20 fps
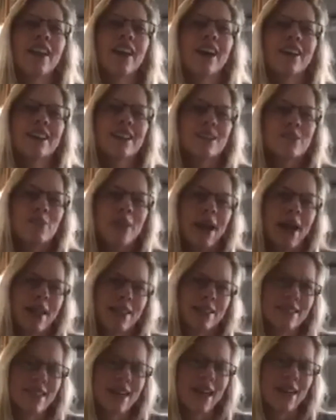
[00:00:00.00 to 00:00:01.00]
Not this
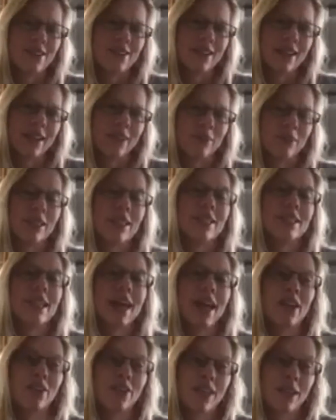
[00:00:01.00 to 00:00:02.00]
past Saturday, but the
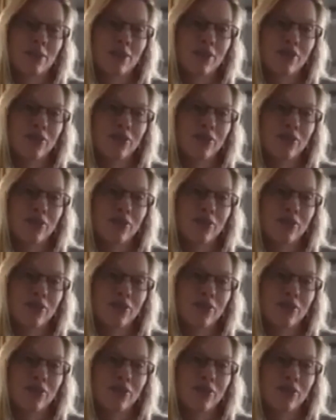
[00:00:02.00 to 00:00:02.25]
Saturday